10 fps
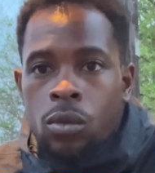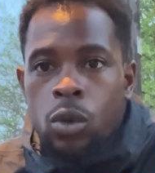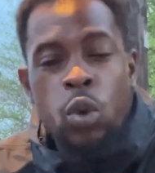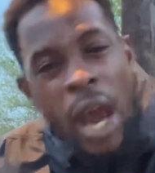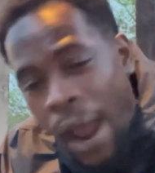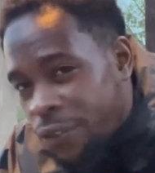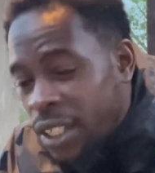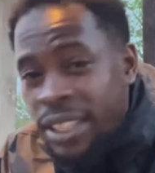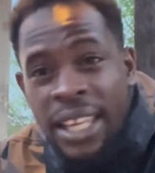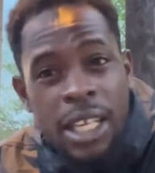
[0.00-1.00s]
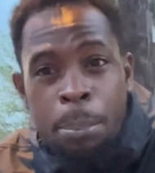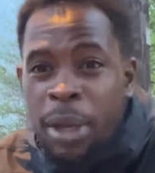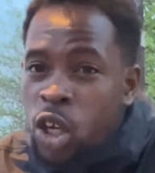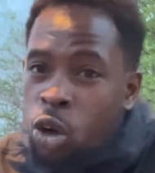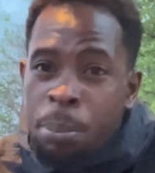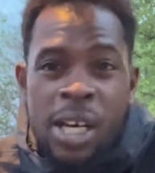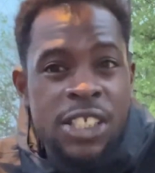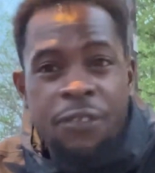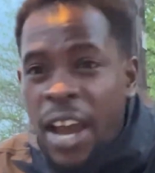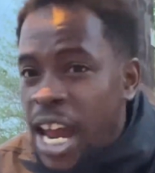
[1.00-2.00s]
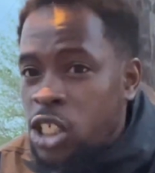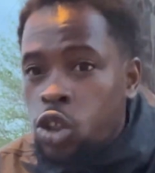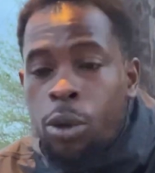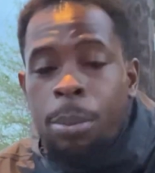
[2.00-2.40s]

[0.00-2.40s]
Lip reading: You have to think bigger much faster,